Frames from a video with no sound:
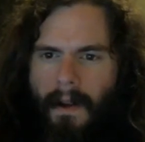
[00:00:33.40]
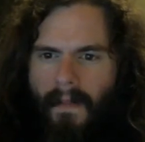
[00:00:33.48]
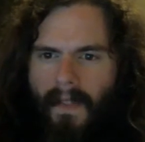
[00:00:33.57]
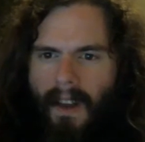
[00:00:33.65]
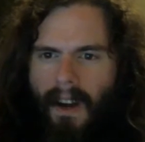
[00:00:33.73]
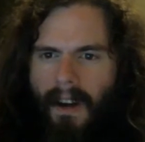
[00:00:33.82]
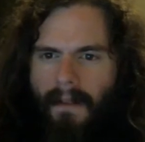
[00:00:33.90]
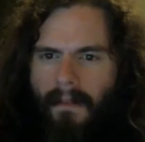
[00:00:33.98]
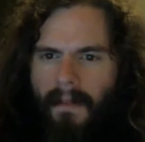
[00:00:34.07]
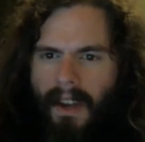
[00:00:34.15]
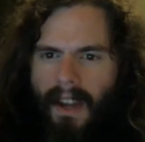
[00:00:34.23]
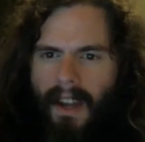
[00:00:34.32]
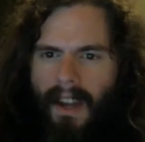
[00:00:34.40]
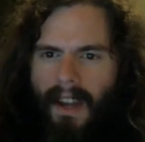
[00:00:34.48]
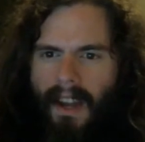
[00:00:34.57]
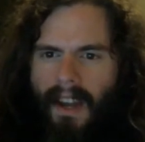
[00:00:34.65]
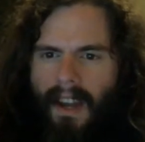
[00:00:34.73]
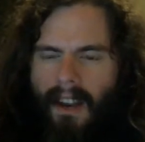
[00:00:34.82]
And
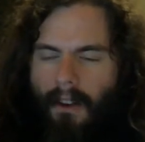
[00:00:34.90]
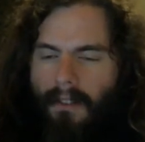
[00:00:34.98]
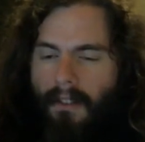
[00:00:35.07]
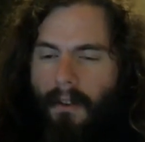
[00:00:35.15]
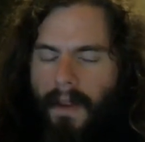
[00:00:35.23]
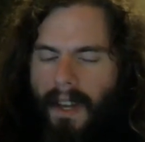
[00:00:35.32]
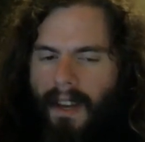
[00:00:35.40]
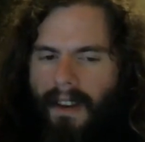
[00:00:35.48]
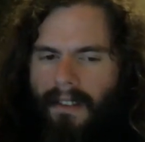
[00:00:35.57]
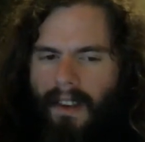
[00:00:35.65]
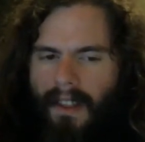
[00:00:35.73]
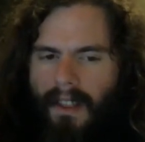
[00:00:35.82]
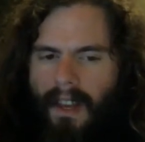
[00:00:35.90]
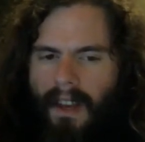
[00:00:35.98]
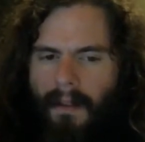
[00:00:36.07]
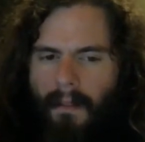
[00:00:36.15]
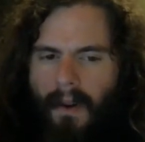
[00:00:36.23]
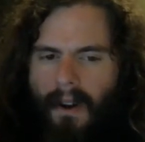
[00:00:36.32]
also because I
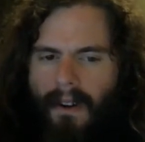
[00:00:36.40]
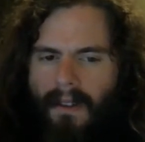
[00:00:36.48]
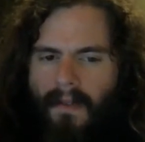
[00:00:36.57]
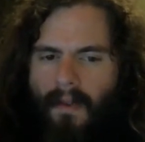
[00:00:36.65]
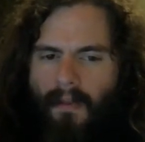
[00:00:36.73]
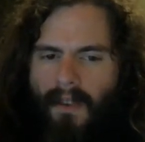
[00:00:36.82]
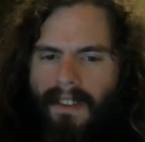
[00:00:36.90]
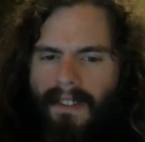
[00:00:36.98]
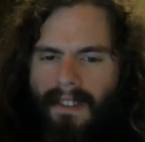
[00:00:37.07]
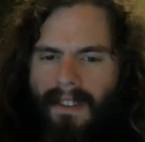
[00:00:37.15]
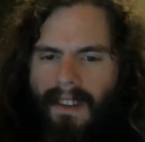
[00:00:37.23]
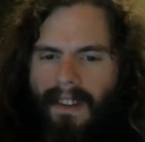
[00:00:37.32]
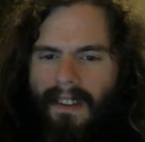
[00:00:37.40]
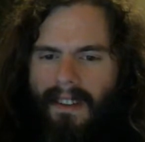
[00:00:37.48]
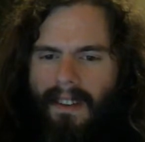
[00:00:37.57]
think part of the reason that